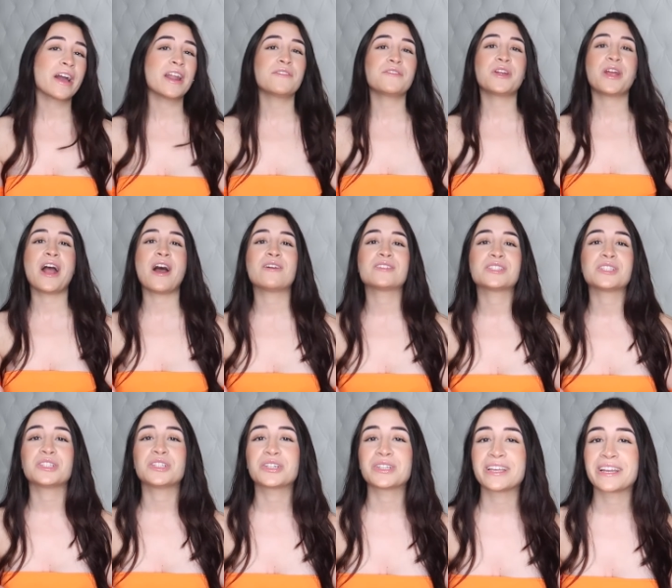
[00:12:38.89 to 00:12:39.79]
out of your house
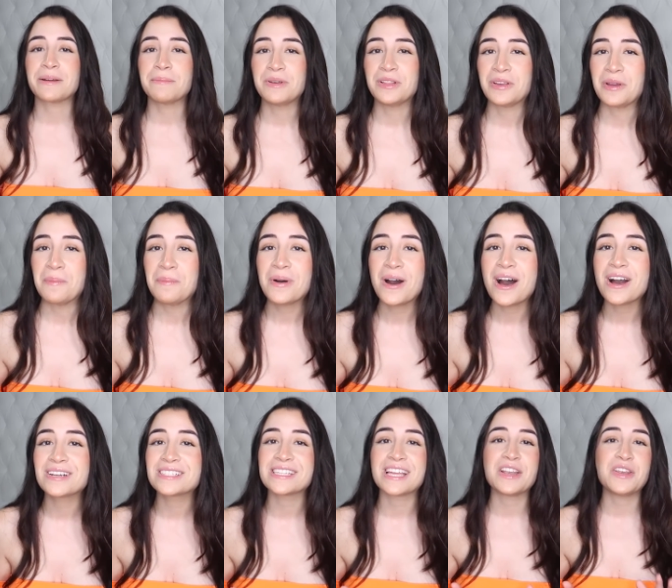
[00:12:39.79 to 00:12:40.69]
and look like a million
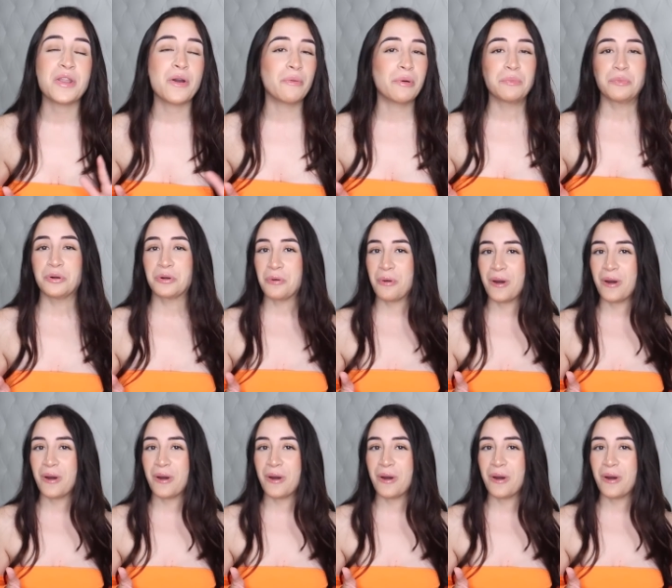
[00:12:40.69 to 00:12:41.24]
bucks and no one will